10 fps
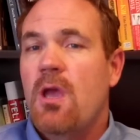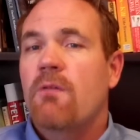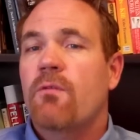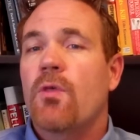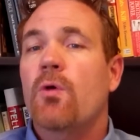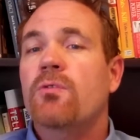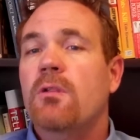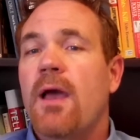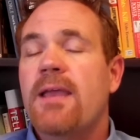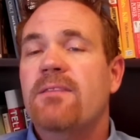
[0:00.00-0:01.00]
For those
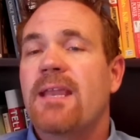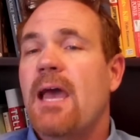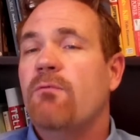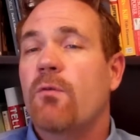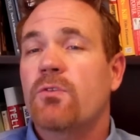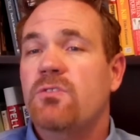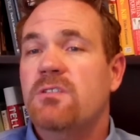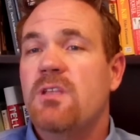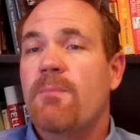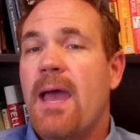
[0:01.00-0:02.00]
clients that have over
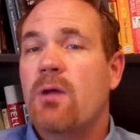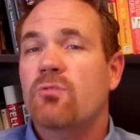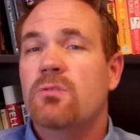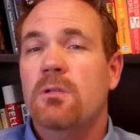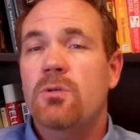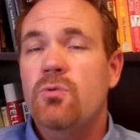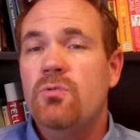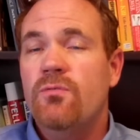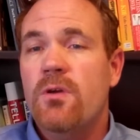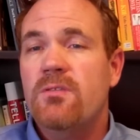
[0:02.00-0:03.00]
60 pounds to
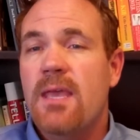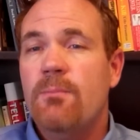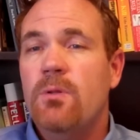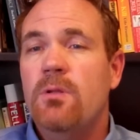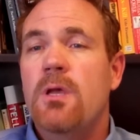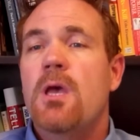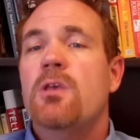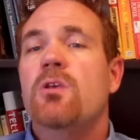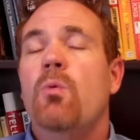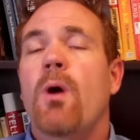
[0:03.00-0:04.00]
lose, for example,
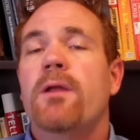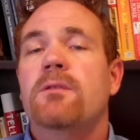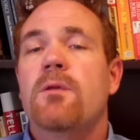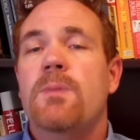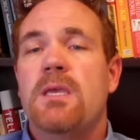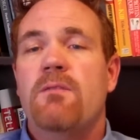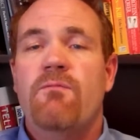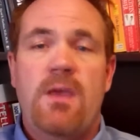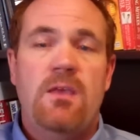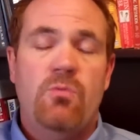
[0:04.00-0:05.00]
you'll want to be in
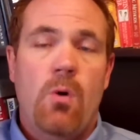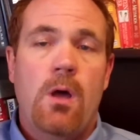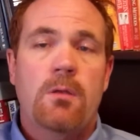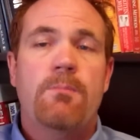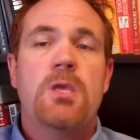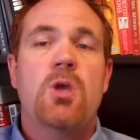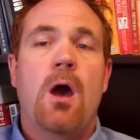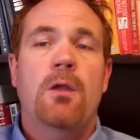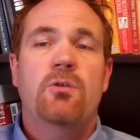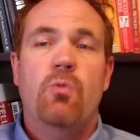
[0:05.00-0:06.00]
Phase 1
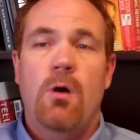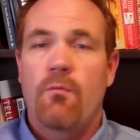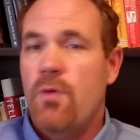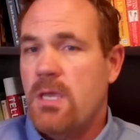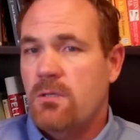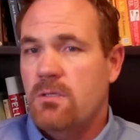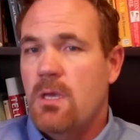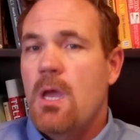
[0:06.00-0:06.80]
beyond 12 weeks.